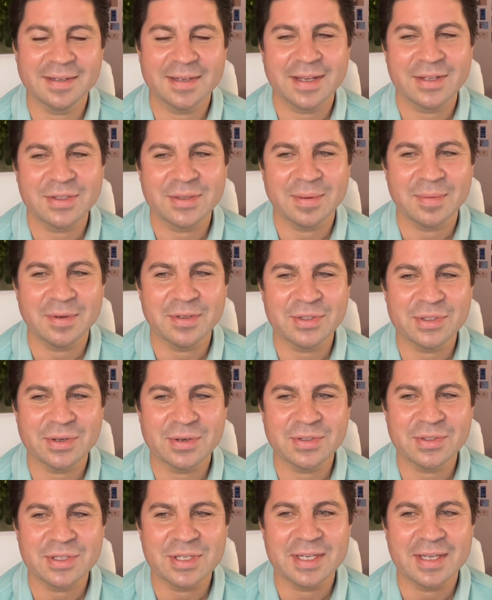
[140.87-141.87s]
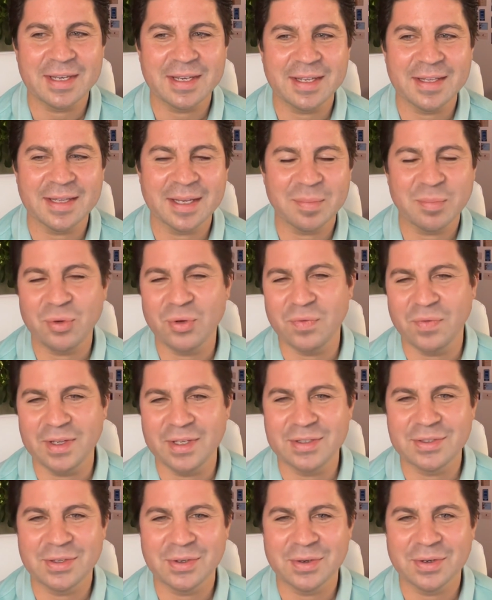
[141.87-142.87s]
I'm going to start sneaking in like
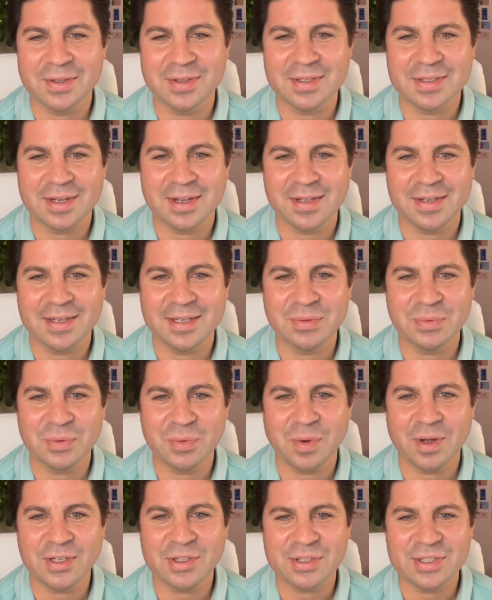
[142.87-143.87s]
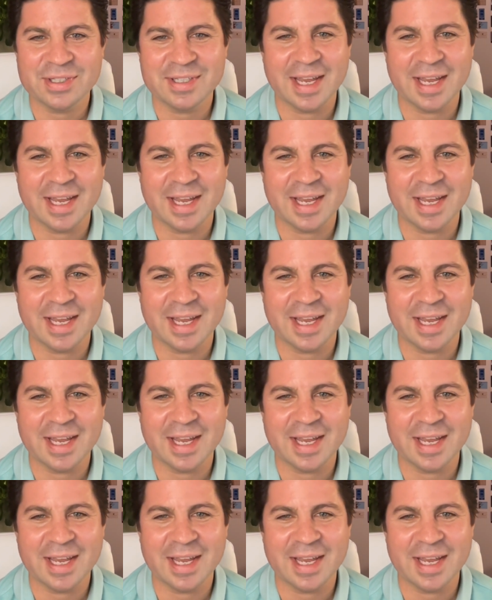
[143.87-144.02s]
movies during these holidays. We watched The